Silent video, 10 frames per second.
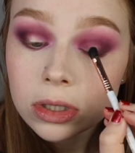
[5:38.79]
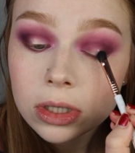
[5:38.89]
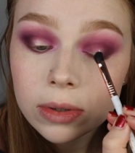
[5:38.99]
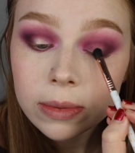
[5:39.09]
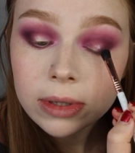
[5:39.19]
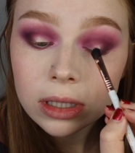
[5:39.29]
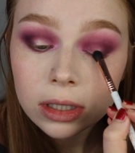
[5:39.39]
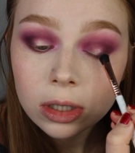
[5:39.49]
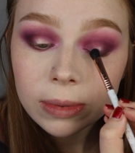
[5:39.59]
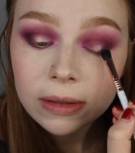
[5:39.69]
Just going with a
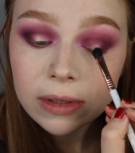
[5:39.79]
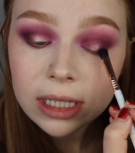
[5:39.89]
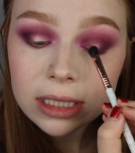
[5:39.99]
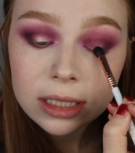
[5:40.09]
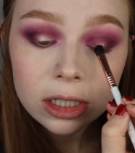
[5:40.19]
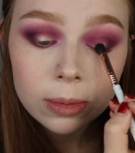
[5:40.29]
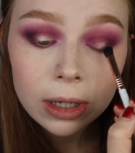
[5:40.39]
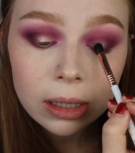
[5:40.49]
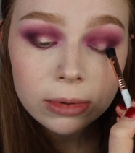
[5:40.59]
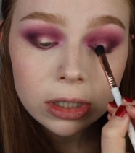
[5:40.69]
little bit of NYX Glitter
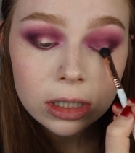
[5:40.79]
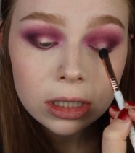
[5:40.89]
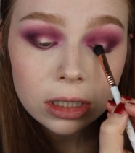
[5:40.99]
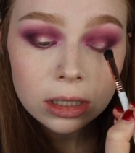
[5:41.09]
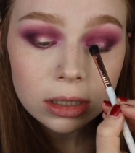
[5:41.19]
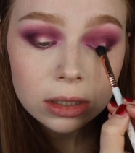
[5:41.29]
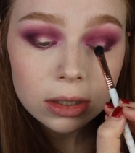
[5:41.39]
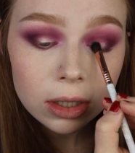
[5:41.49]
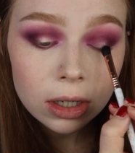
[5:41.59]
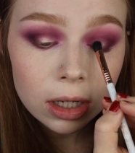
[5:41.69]
Primer
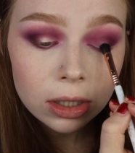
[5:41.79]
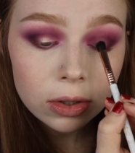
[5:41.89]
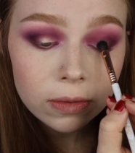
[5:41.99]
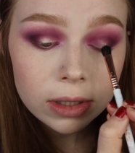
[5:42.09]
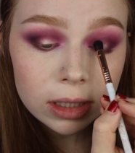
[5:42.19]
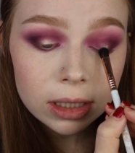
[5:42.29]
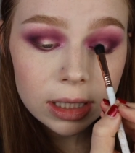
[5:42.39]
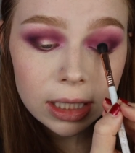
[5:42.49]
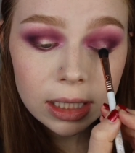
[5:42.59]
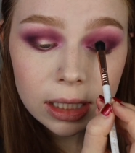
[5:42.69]
all over the
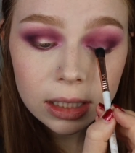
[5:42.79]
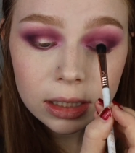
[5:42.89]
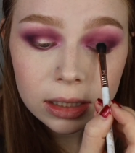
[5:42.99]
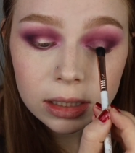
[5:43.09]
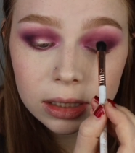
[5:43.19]
lid